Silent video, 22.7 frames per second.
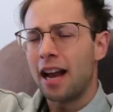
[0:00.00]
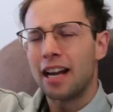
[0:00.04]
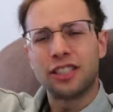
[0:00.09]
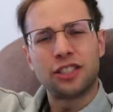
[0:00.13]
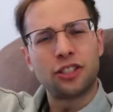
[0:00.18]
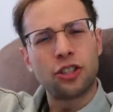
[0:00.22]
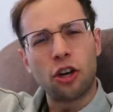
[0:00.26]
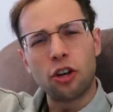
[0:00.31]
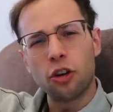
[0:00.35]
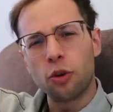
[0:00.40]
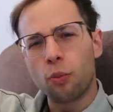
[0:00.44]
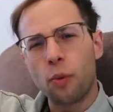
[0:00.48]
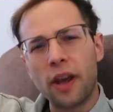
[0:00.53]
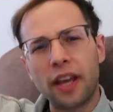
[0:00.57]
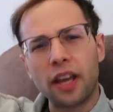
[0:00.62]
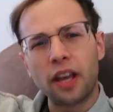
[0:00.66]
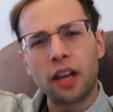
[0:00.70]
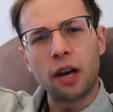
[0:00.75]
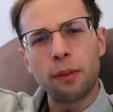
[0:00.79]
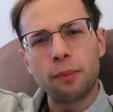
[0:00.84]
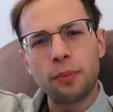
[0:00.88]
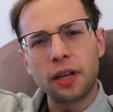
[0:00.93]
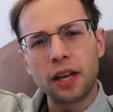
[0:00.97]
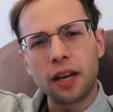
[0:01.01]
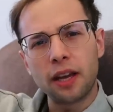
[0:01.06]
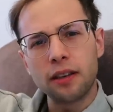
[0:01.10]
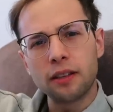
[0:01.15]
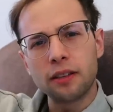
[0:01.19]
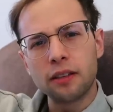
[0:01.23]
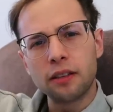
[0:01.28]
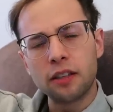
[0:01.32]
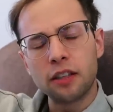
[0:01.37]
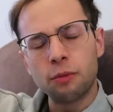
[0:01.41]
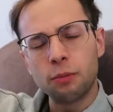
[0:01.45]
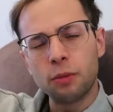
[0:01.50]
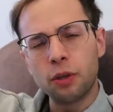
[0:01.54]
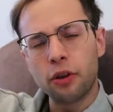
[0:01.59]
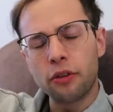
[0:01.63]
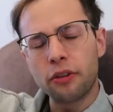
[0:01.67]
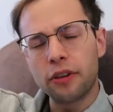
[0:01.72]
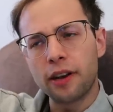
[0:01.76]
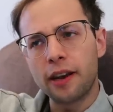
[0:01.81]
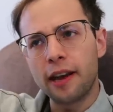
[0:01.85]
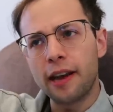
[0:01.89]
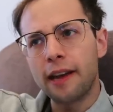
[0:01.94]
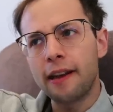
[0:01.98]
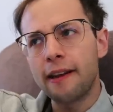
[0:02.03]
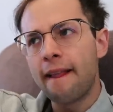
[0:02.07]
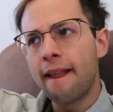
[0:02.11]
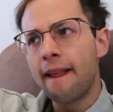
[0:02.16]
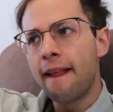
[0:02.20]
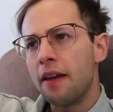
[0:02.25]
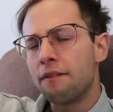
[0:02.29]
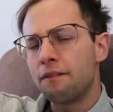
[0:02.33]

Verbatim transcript: I started waking up again in the middle of the night,